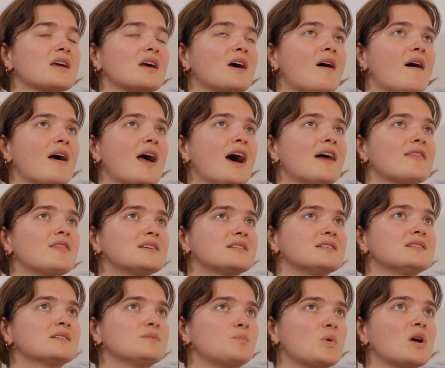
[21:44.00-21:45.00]
I had this
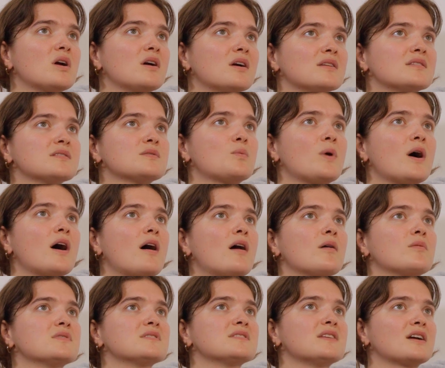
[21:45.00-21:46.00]
experience where I
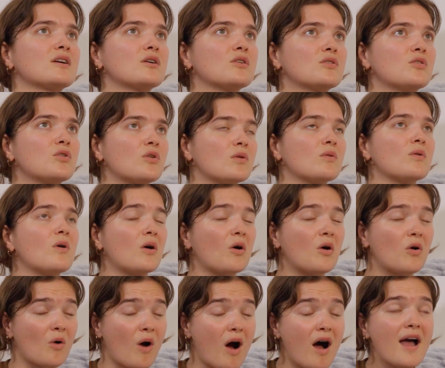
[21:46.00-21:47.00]
was then
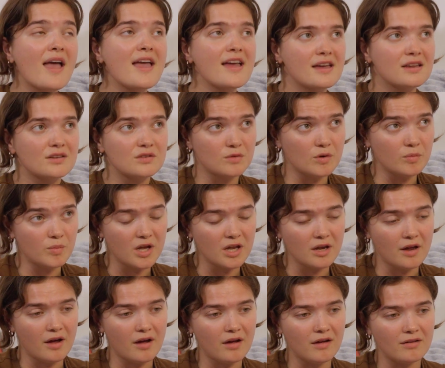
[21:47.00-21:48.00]
crying into a
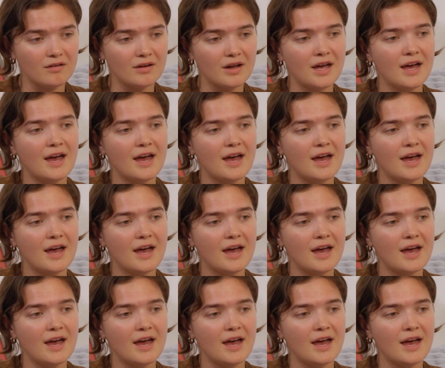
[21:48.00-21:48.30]
pillow,